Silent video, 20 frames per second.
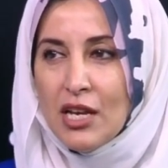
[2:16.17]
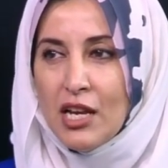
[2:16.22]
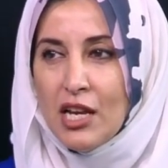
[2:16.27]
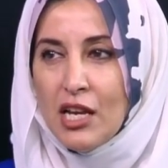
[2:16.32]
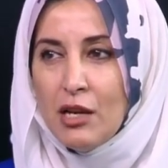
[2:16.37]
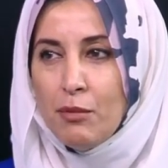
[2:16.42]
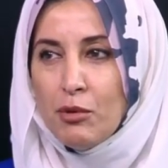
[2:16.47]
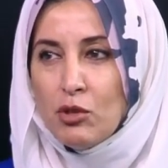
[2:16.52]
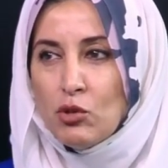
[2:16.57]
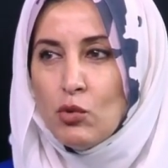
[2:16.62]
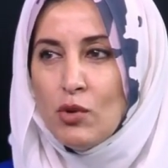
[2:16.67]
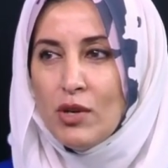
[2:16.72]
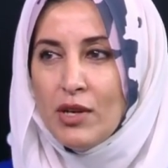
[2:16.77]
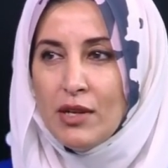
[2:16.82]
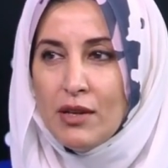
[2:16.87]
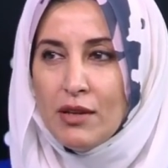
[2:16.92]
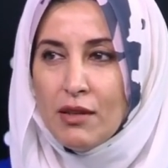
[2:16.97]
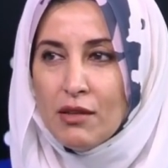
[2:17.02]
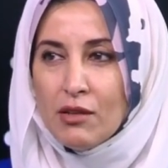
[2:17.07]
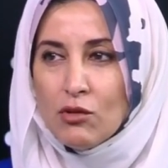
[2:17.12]
in
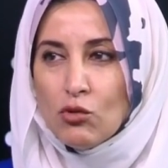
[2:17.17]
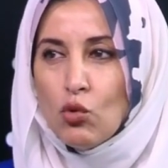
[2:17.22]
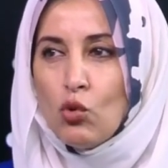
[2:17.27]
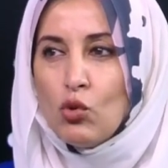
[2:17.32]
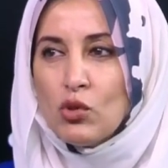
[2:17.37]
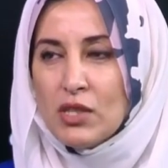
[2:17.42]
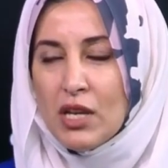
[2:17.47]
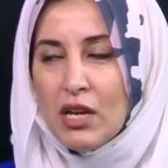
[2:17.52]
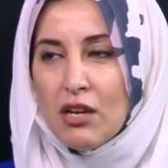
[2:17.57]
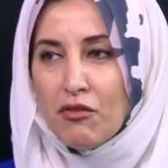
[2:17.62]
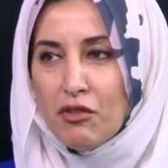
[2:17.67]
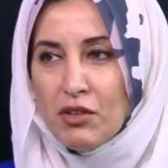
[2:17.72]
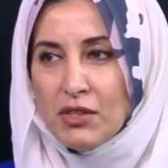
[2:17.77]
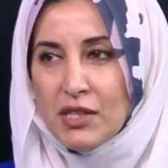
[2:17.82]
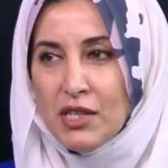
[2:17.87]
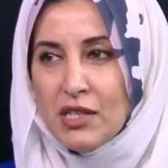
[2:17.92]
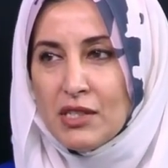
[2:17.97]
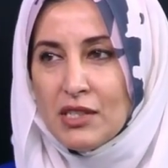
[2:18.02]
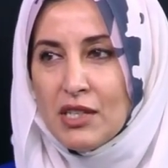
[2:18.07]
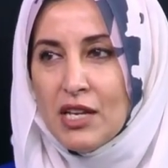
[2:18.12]
between two
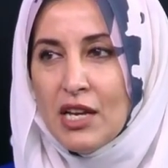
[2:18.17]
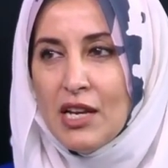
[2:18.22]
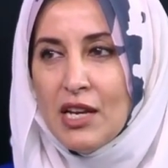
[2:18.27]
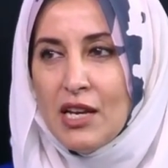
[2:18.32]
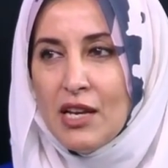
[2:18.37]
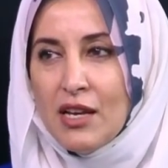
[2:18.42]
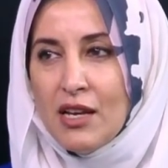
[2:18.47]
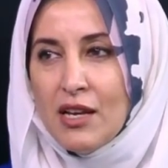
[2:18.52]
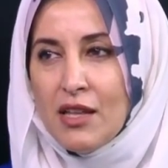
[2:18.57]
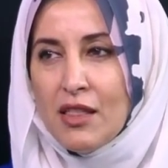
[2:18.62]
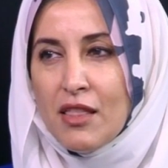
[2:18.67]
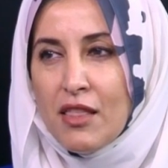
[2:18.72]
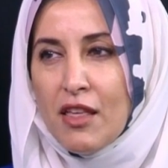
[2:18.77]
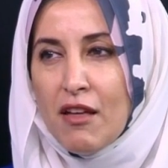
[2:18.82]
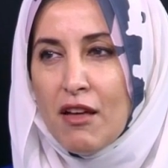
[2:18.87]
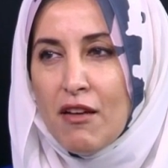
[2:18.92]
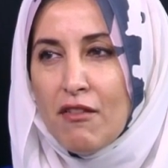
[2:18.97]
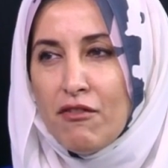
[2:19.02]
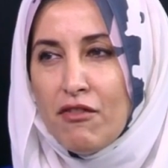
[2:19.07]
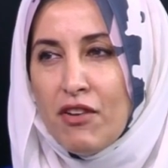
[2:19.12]
surfaces,
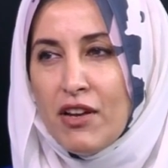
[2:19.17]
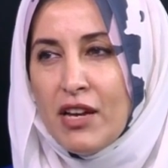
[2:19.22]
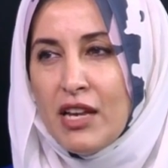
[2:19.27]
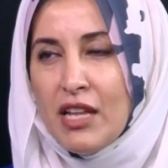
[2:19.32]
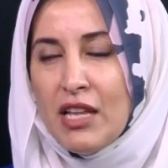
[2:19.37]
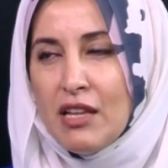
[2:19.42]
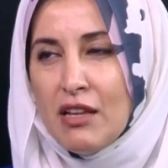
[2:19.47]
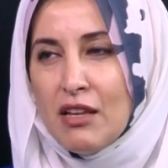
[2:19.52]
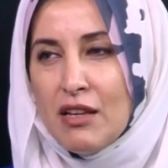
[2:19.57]
the very